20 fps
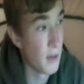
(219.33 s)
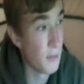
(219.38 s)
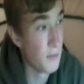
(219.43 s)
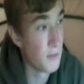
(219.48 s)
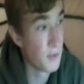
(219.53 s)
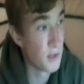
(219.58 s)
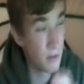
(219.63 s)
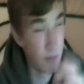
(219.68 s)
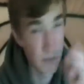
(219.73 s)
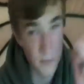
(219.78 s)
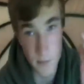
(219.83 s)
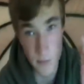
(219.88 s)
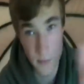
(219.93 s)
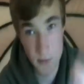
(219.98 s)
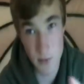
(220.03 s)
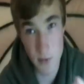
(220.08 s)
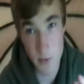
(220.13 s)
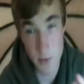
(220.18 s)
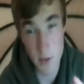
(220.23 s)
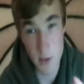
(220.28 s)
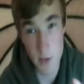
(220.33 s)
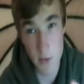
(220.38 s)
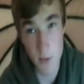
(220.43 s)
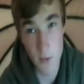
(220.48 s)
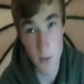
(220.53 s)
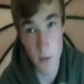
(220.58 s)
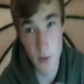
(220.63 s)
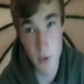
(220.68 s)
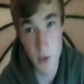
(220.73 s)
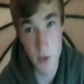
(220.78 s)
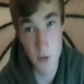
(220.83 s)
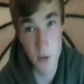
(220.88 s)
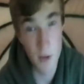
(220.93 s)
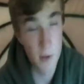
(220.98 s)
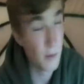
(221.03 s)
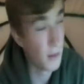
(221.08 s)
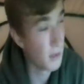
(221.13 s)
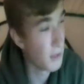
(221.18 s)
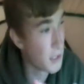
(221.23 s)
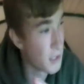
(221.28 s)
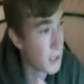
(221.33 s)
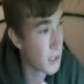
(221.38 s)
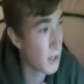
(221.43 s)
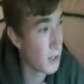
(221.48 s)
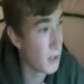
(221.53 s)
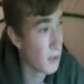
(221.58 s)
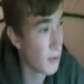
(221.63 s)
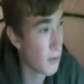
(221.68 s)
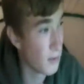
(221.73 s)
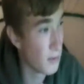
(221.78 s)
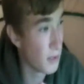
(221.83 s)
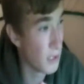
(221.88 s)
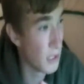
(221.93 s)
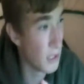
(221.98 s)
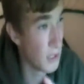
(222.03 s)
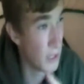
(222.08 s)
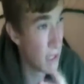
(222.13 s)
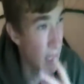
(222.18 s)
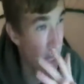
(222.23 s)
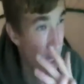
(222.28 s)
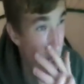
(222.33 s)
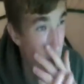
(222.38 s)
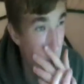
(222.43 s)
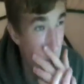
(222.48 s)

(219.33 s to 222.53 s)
with some sweet corn and tuna, but I decided not to do that.